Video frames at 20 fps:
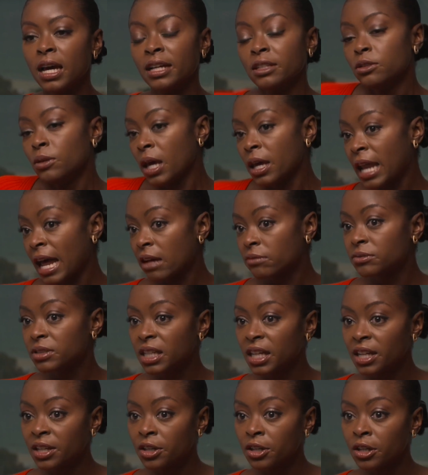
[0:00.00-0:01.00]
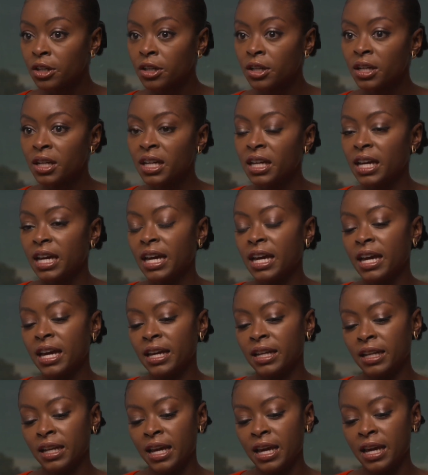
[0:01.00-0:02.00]
and have dinner
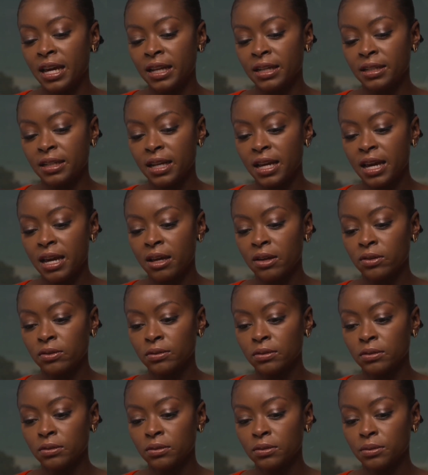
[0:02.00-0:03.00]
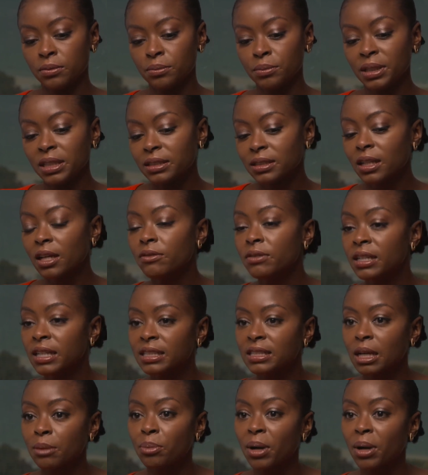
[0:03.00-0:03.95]
and be as loving as I